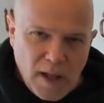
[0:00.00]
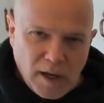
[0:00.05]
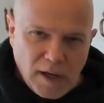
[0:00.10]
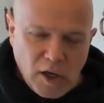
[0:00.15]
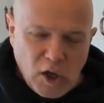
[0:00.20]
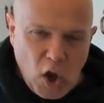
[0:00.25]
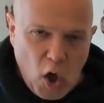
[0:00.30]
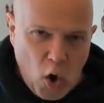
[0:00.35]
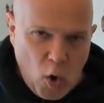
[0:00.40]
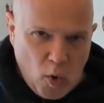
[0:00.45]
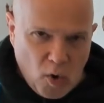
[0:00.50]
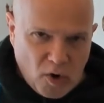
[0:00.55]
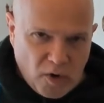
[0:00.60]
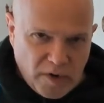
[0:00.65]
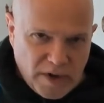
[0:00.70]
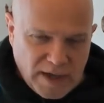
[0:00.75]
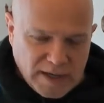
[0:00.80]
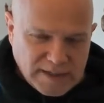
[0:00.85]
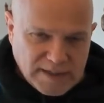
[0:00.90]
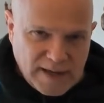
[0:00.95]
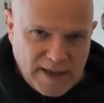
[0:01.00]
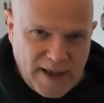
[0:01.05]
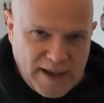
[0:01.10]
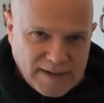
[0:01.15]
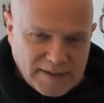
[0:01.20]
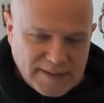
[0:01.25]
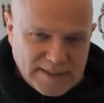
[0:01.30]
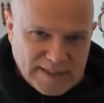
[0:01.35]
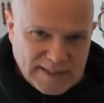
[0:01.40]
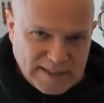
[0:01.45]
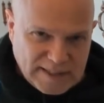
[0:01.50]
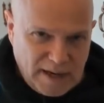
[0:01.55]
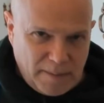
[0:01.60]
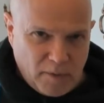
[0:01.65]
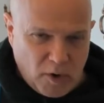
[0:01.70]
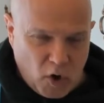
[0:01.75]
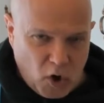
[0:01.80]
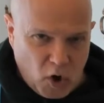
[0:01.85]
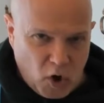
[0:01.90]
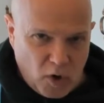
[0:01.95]
lower it, and
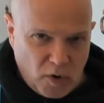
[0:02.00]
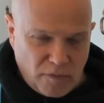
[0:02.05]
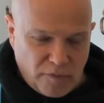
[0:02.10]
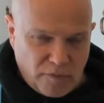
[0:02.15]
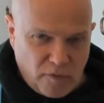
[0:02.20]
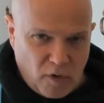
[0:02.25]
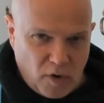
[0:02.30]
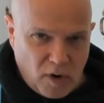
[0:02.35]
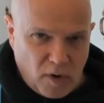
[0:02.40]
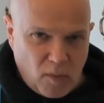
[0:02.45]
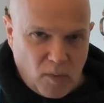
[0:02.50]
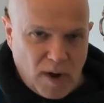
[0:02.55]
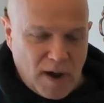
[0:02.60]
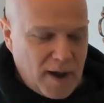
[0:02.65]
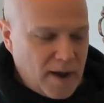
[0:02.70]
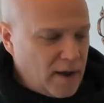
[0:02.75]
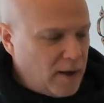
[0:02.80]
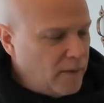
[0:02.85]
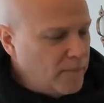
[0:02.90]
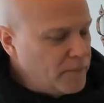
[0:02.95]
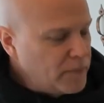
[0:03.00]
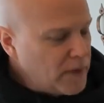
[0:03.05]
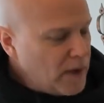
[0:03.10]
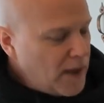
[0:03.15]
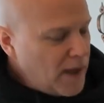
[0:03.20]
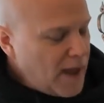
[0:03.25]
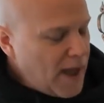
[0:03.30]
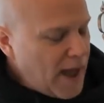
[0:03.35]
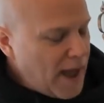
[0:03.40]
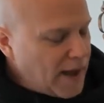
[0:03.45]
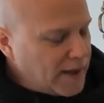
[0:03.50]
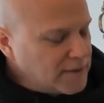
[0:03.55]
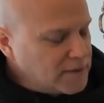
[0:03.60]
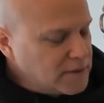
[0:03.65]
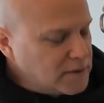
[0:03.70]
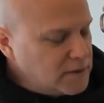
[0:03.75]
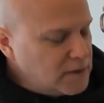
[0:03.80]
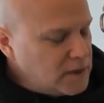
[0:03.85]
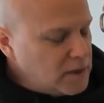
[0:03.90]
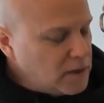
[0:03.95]
simmer for a while.
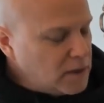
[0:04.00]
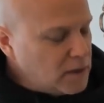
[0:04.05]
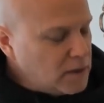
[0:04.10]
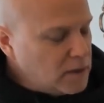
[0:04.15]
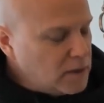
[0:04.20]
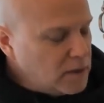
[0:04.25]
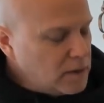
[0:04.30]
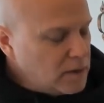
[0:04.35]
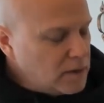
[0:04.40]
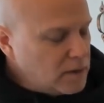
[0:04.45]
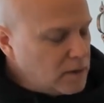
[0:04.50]
As the